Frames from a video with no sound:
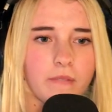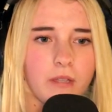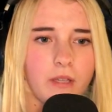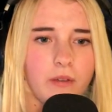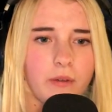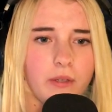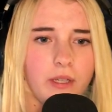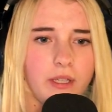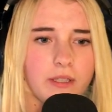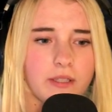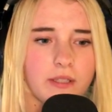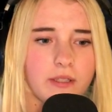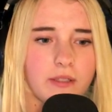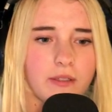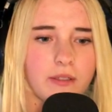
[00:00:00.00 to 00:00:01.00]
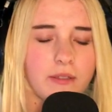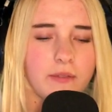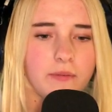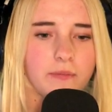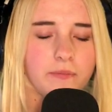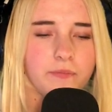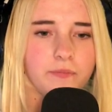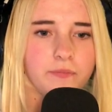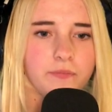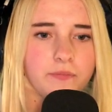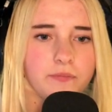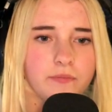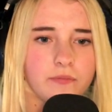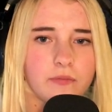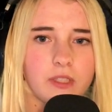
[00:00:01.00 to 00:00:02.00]
Oh, it Ever is. read Gadding with
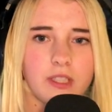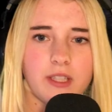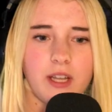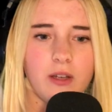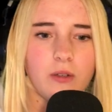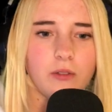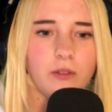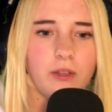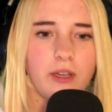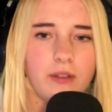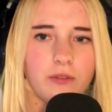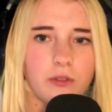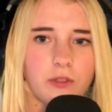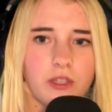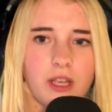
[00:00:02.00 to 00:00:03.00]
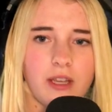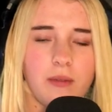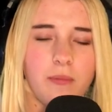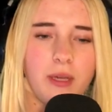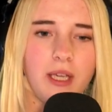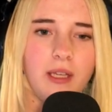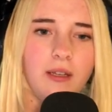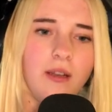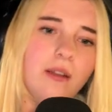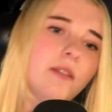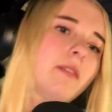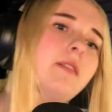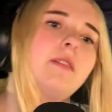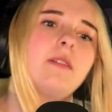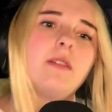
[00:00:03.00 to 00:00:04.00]
Ghouls by is that Gilderoy all you have to Lockhart, say, mate? Mister
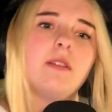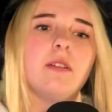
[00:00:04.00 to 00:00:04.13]
Potter.